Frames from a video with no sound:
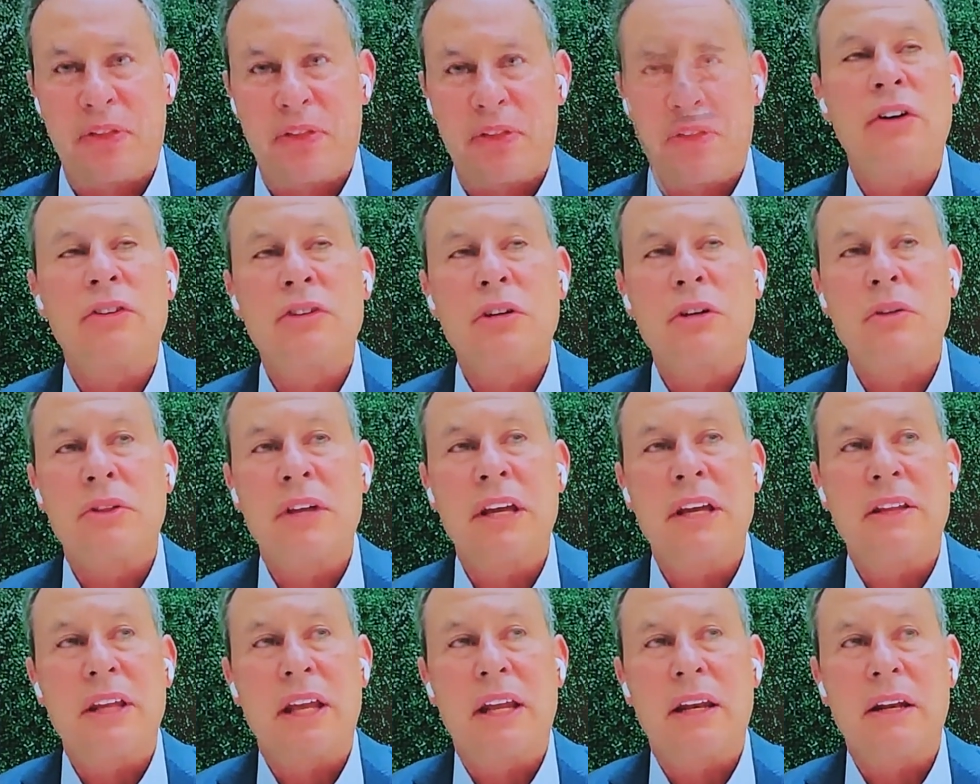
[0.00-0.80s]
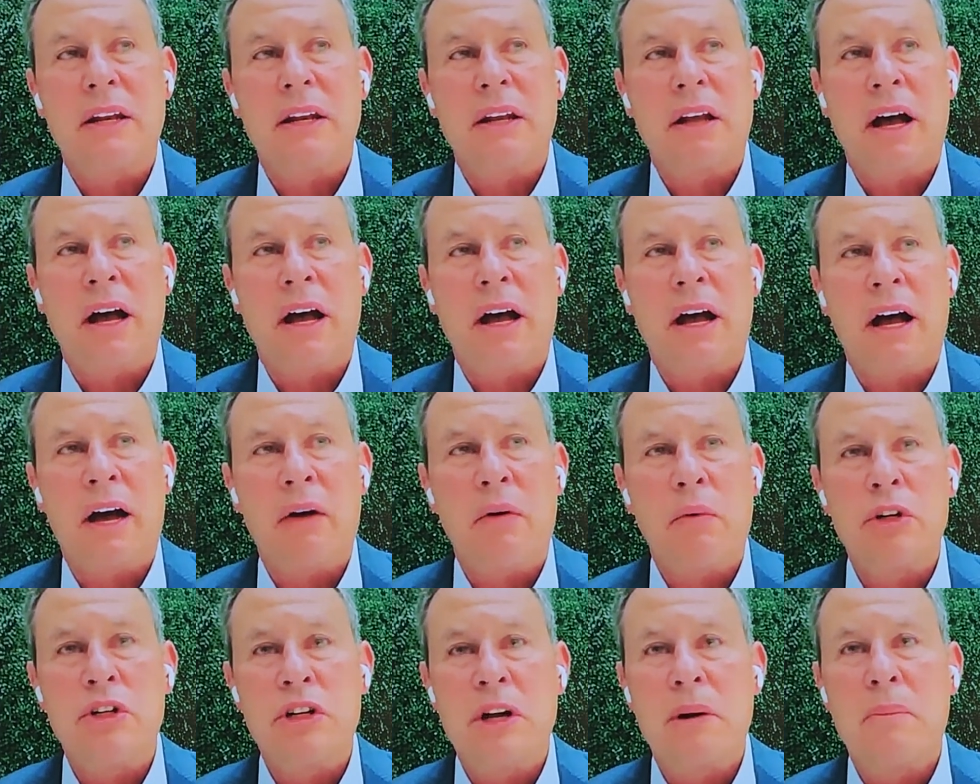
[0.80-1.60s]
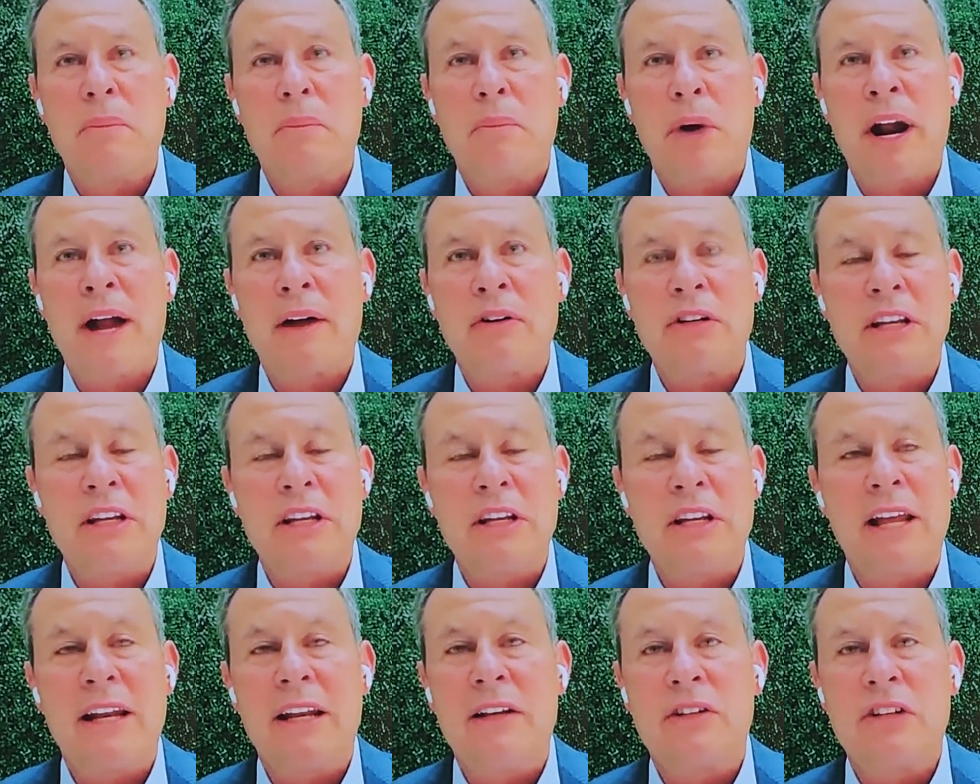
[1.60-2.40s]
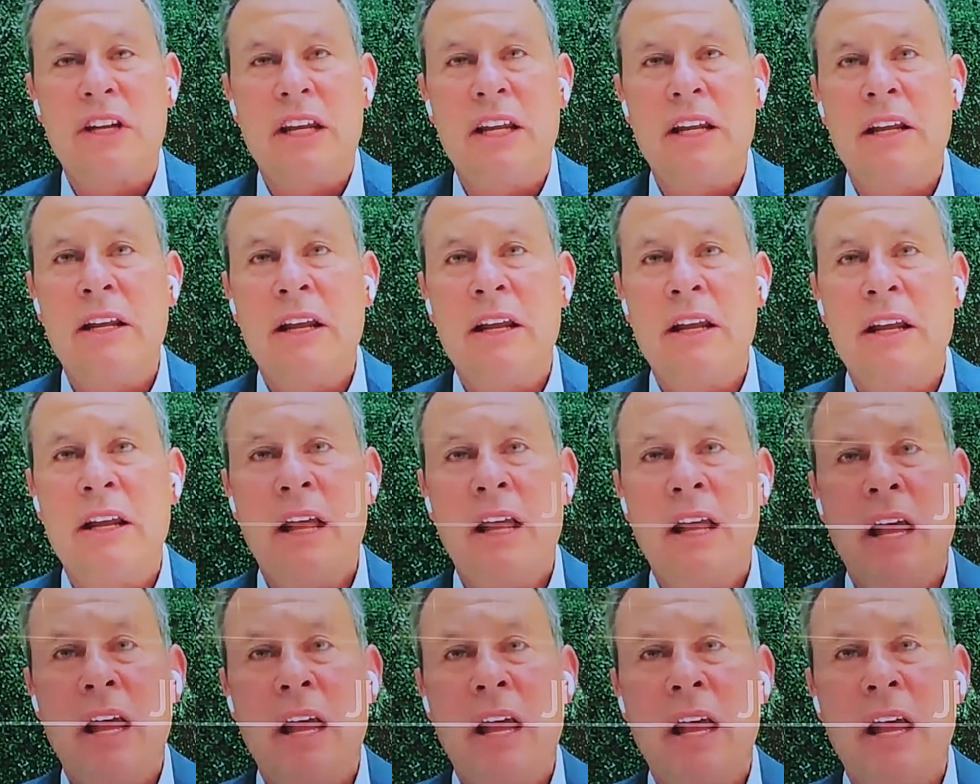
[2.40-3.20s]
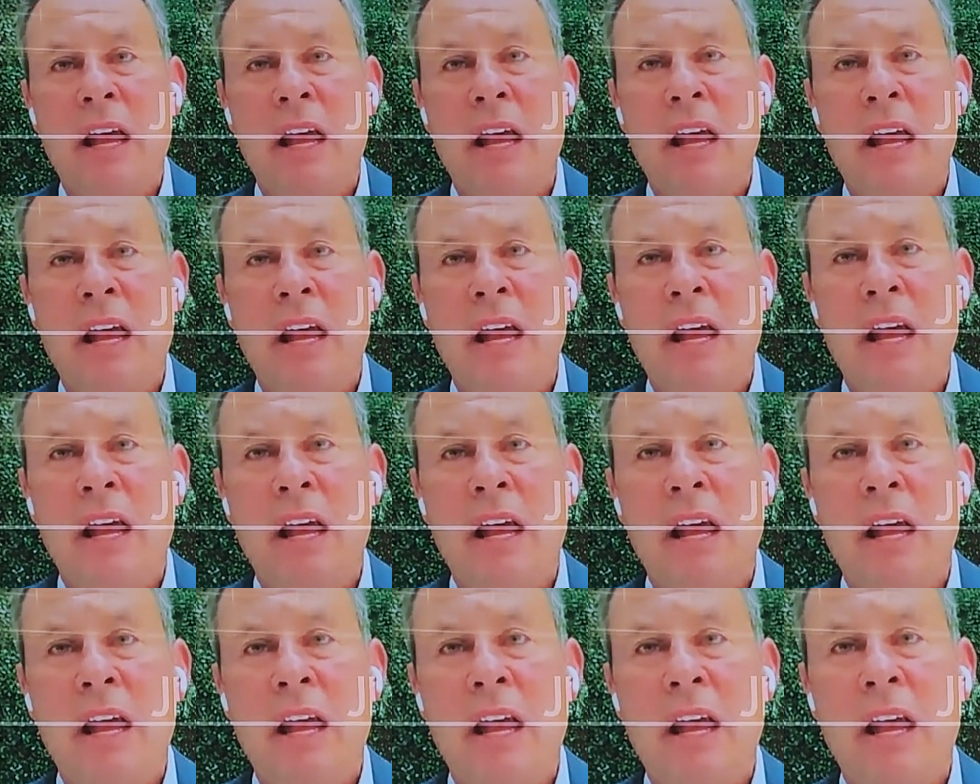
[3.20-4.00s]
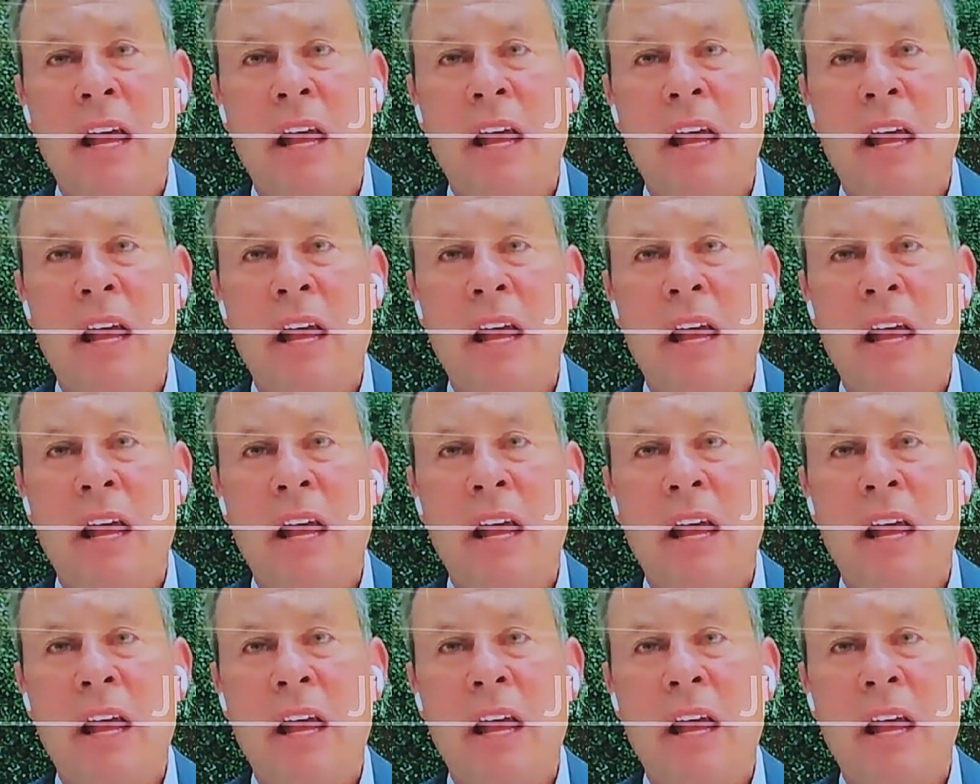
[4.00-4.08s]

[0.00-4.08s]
And I also think that uh, what Jim Brown did is he loved